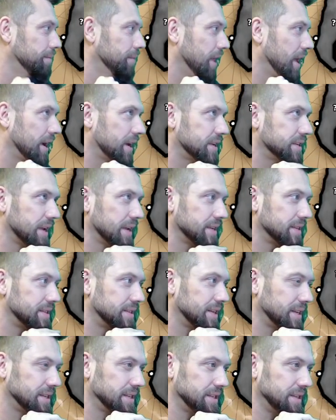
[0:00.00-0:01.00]
Black is at
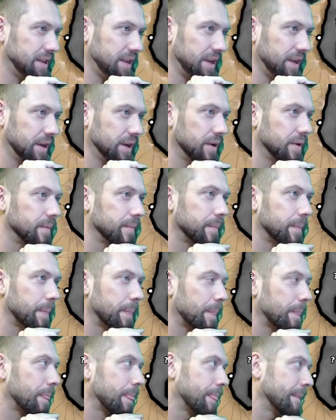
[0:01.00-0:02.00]
16.
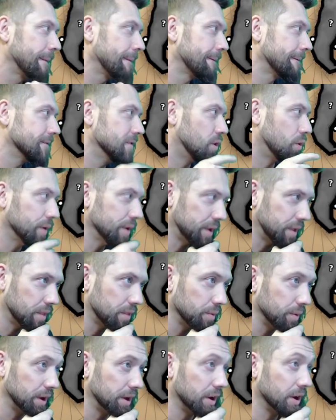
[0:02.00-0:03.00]
Holding
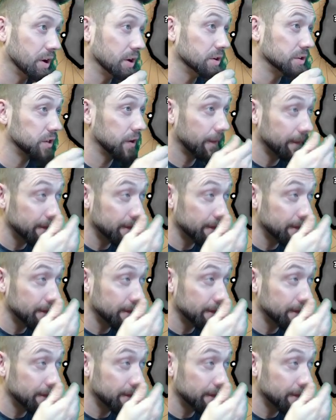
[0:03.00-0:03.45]
three cards.